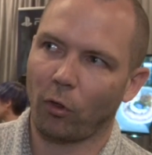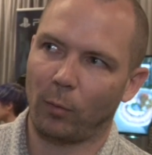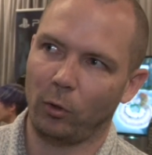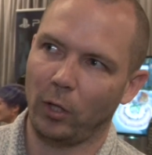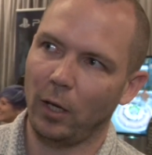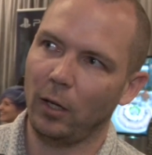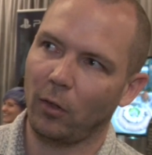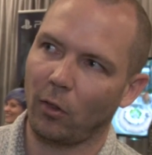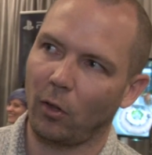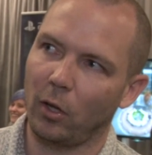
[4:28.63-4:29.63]

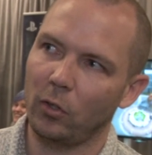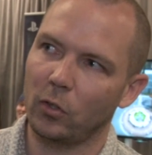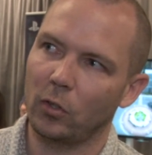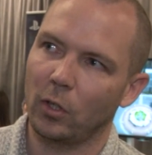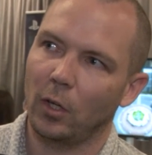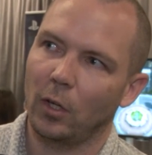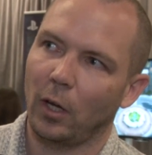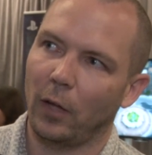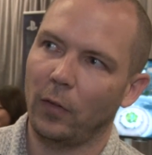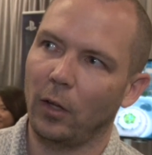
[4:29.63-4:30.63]
simultaneous launch,
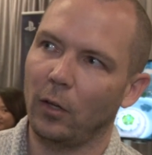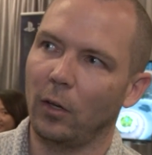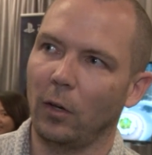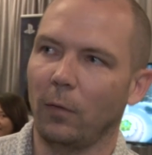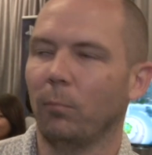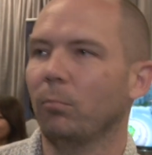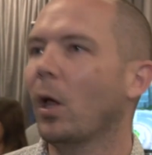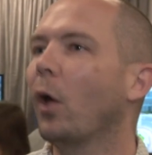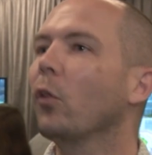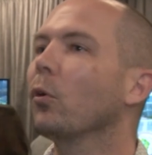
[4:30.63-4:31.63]
and then
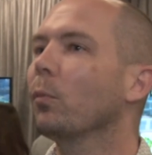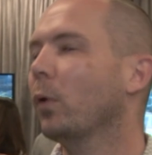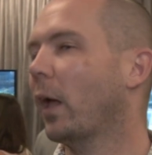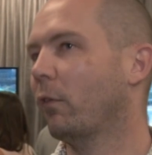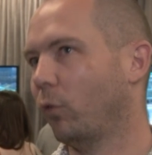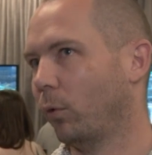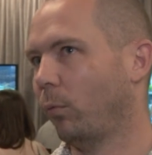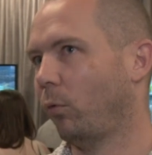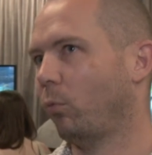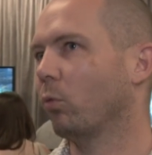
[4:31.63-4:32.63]
other
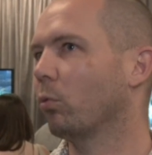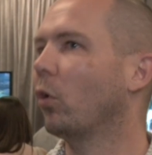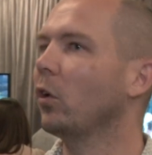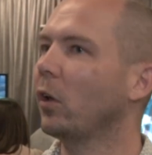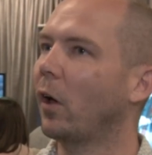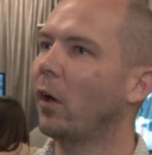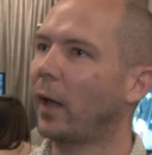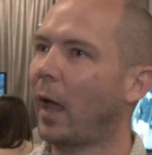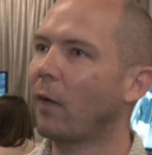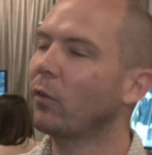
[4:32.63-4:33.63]
platforms will roll
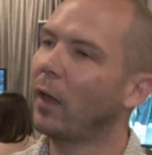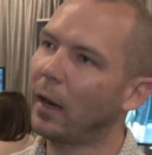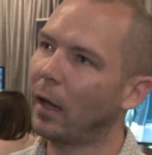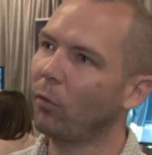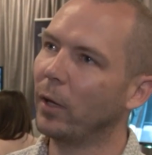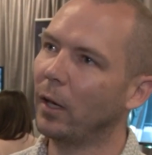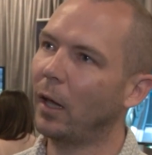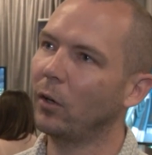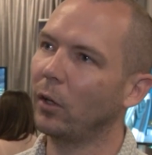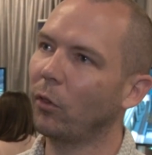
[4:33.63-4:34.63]
along after that as we can
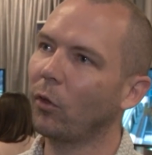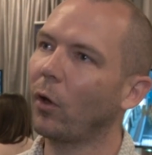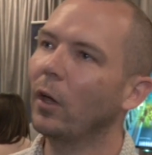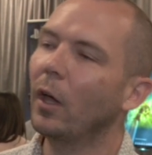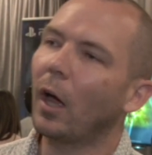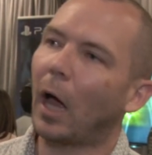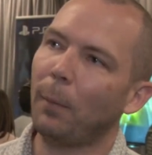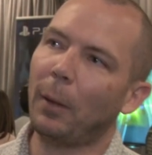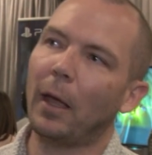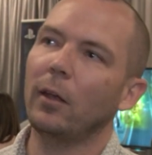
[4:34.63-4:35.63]
handle it. So
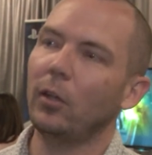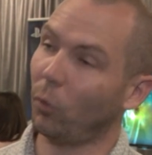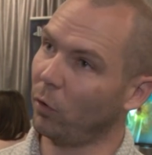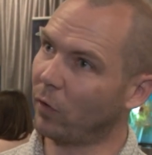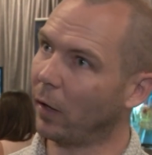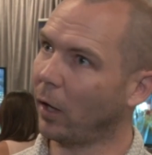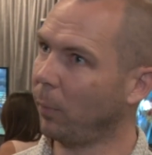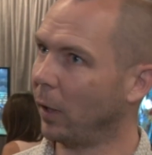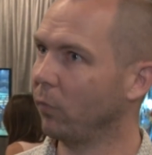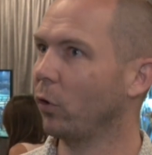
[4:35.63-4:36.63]
iPad, you know, we've got an
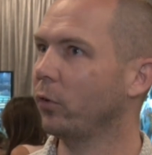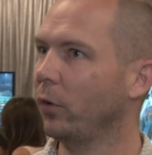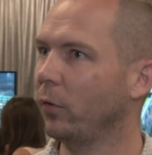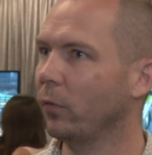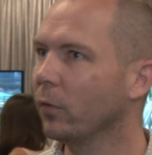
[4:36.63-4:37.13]
iPad version